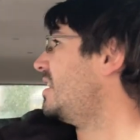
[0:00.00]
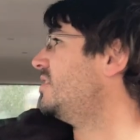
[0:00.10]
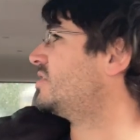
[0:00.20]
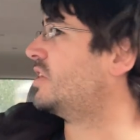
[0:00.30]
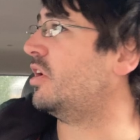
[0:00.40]

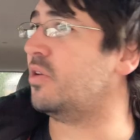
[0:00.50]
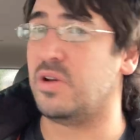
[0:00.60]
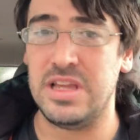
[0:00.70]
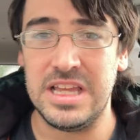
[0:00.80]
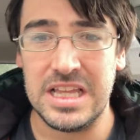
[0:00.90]
So
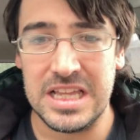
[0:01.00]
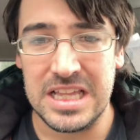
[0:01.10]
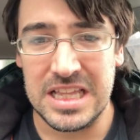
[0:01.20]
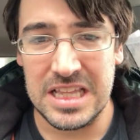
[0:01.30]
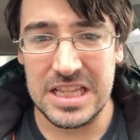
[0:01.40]

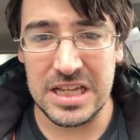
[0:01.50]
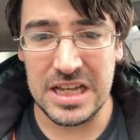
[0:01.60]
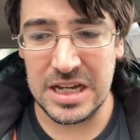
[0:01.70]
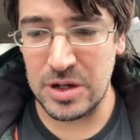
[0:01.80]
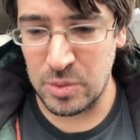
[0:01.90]

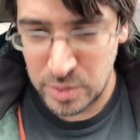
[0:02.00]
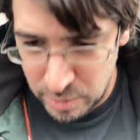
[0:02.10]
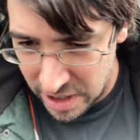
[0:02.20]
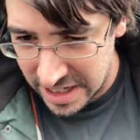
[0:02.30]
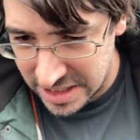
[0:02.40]
we
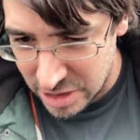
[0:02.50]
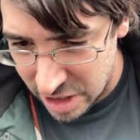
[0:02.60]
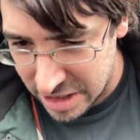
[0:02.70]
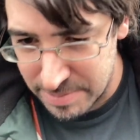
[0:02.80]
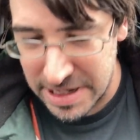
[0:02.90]
want to
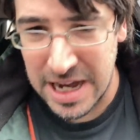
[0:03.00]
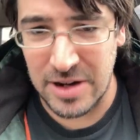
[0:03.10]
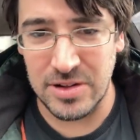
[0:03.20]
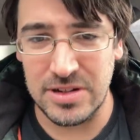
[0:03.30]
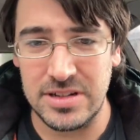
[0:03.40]
talk about,